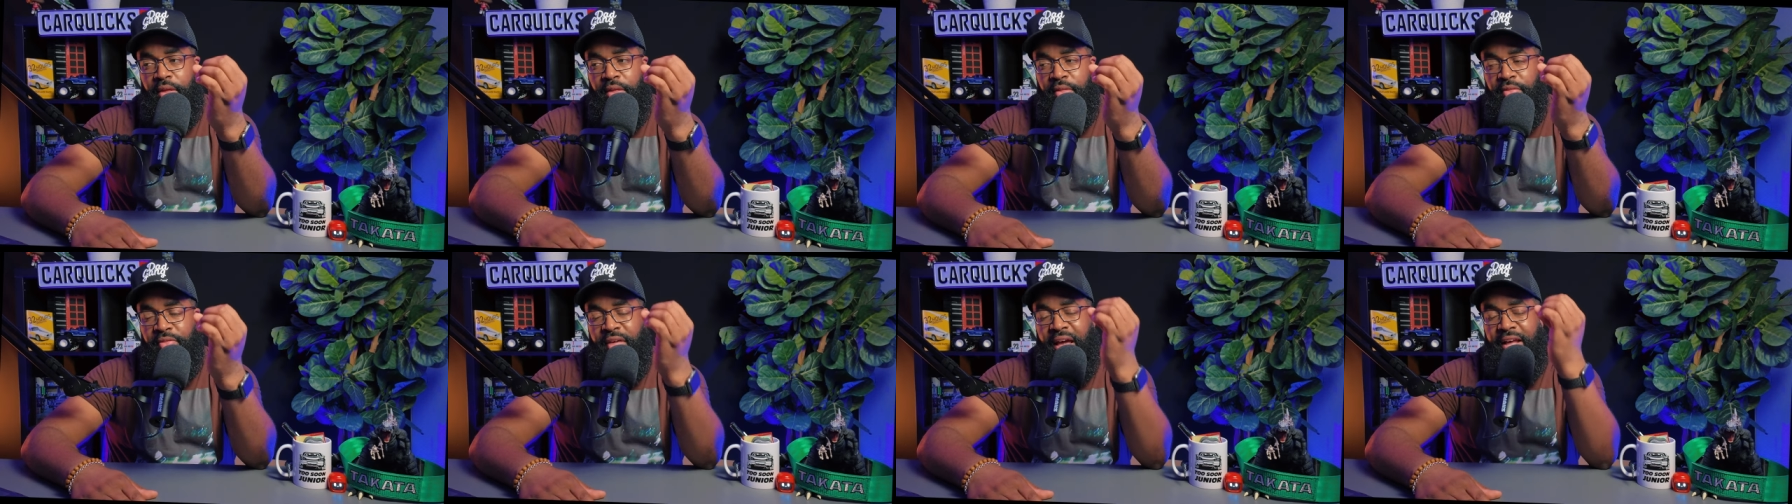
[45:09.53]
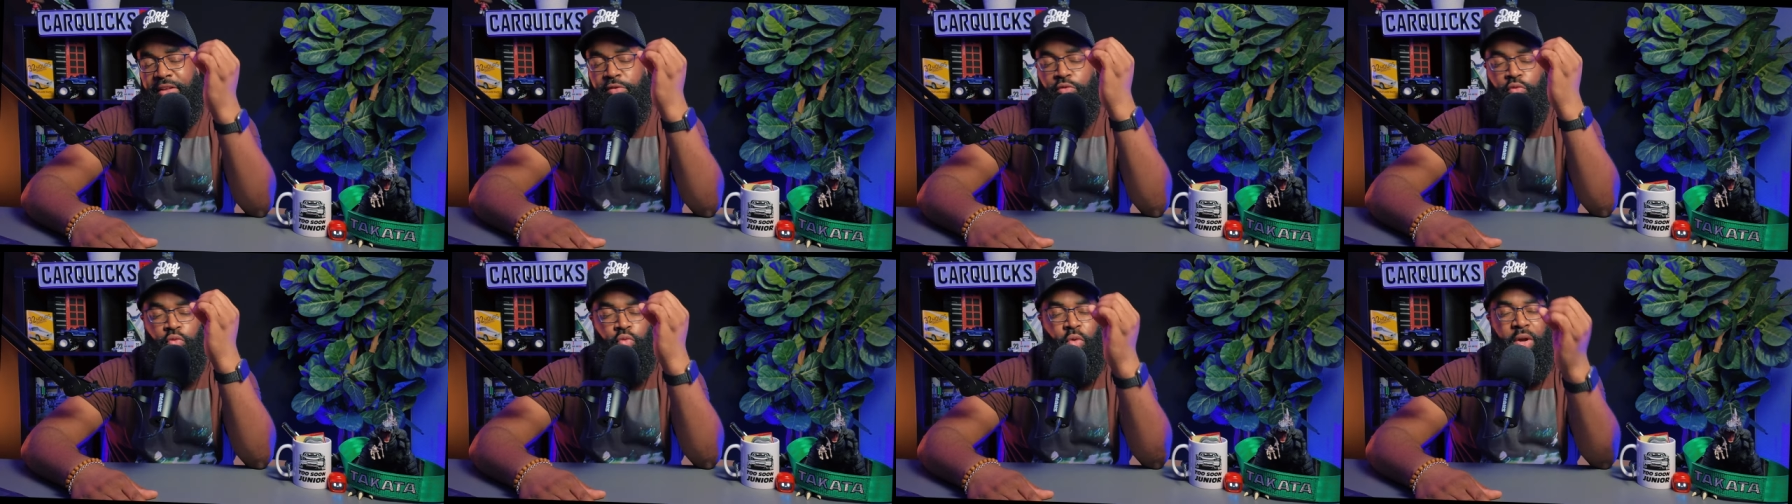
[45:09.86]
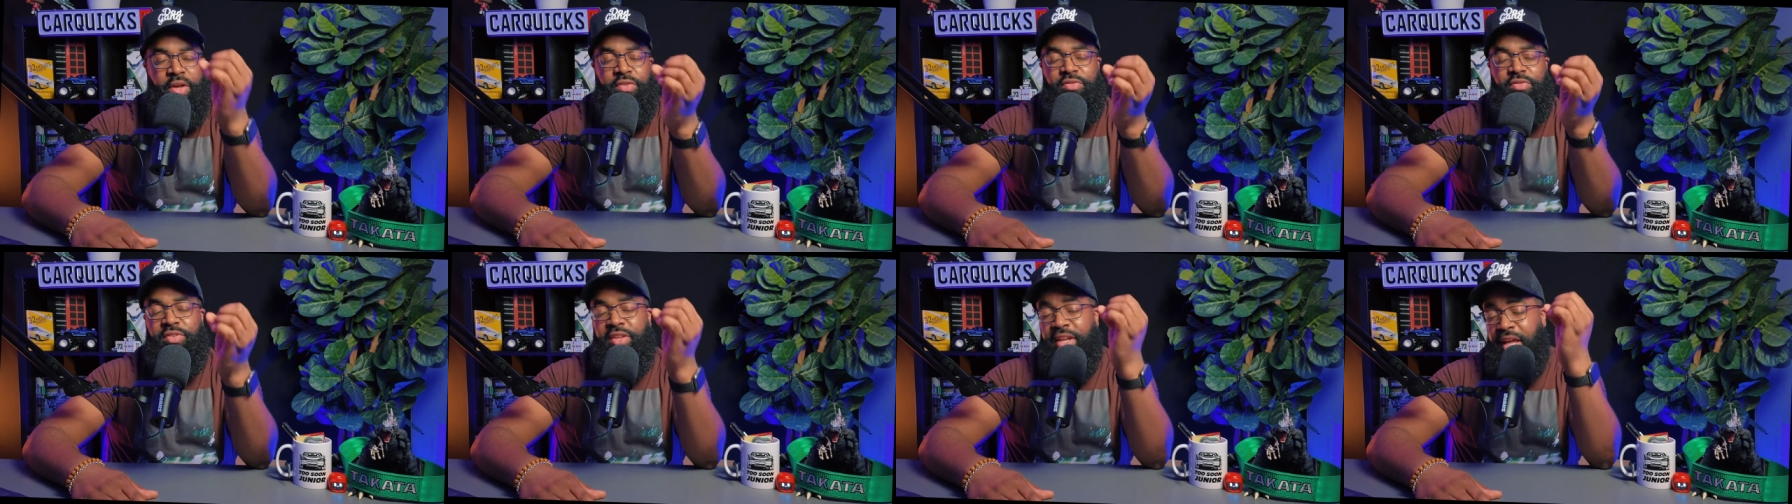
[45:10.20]
that's
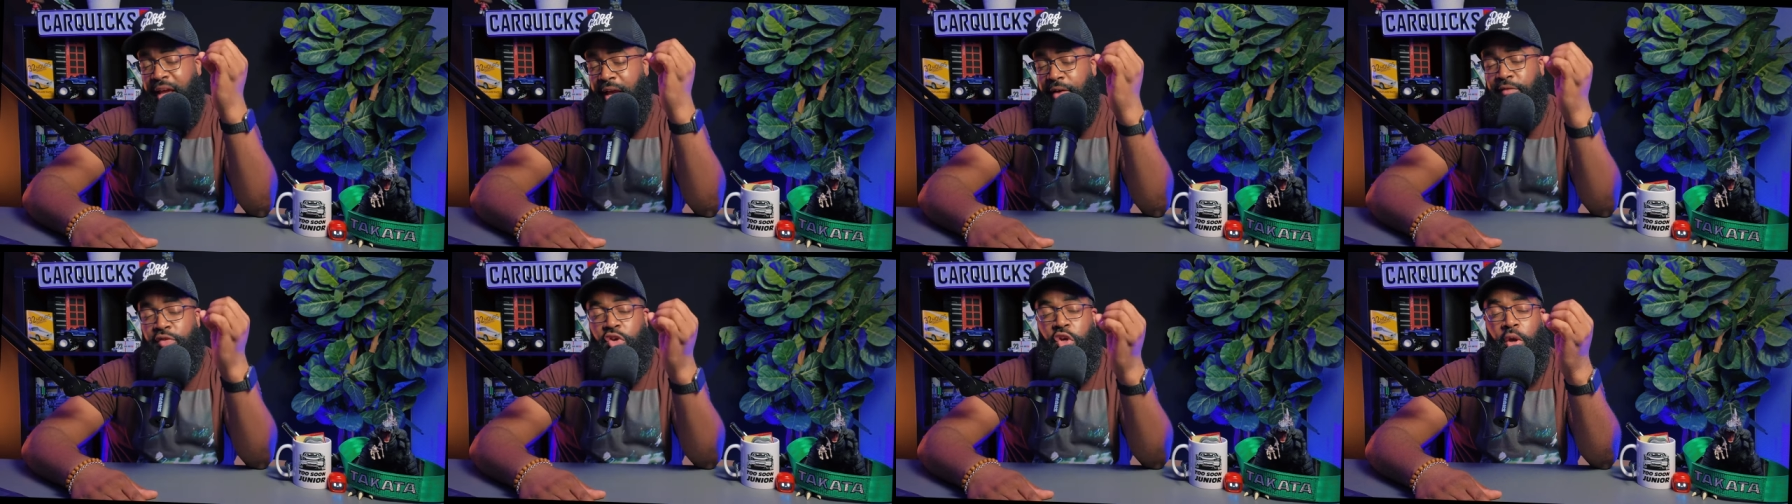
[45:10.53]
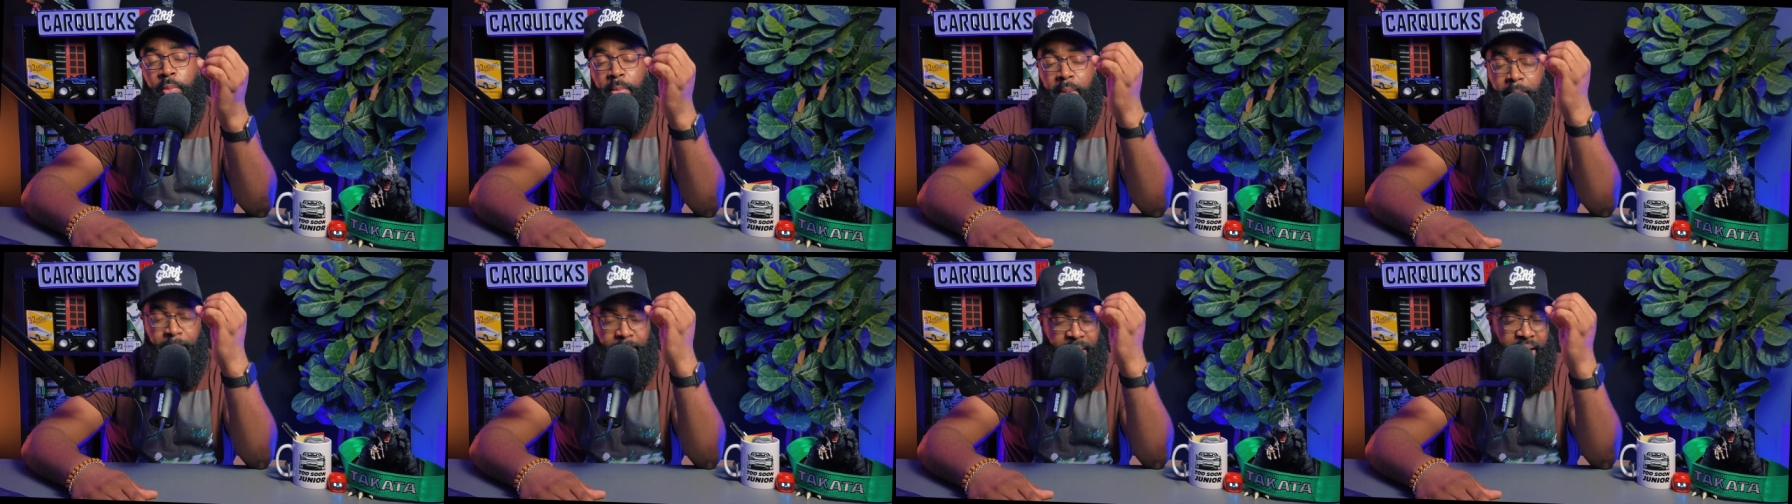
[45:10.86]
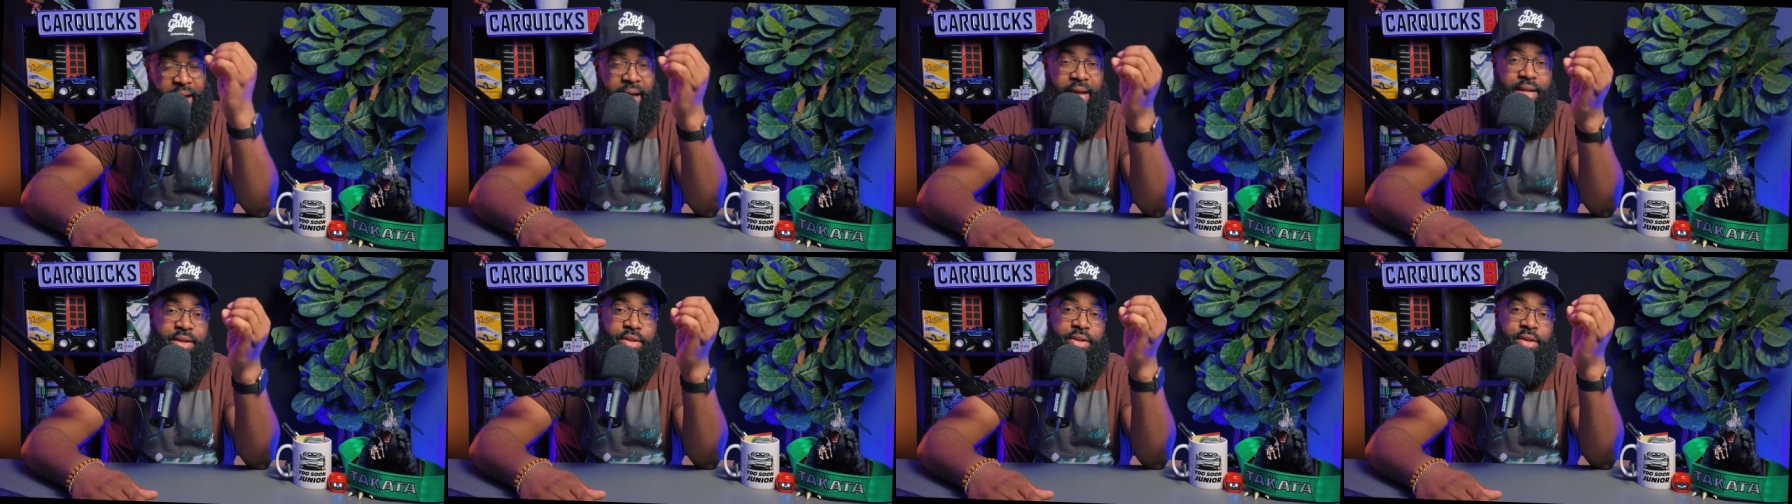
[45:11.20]
resting heavy on my
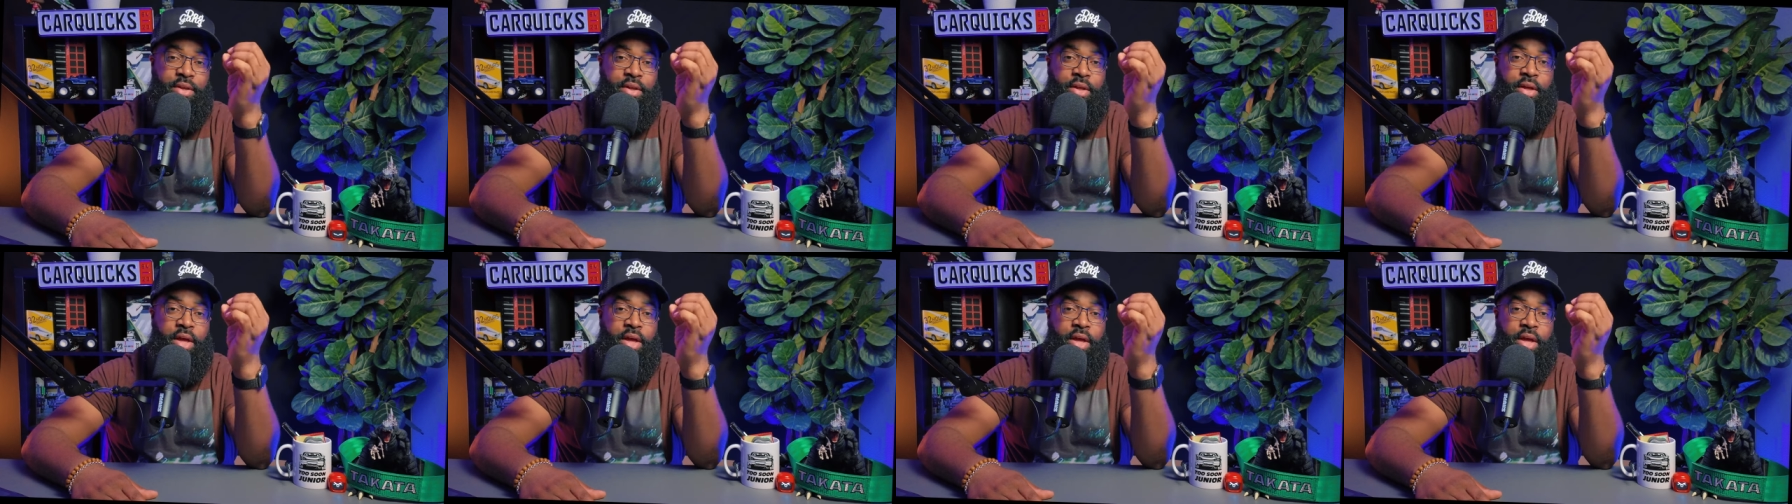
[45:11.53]
mind.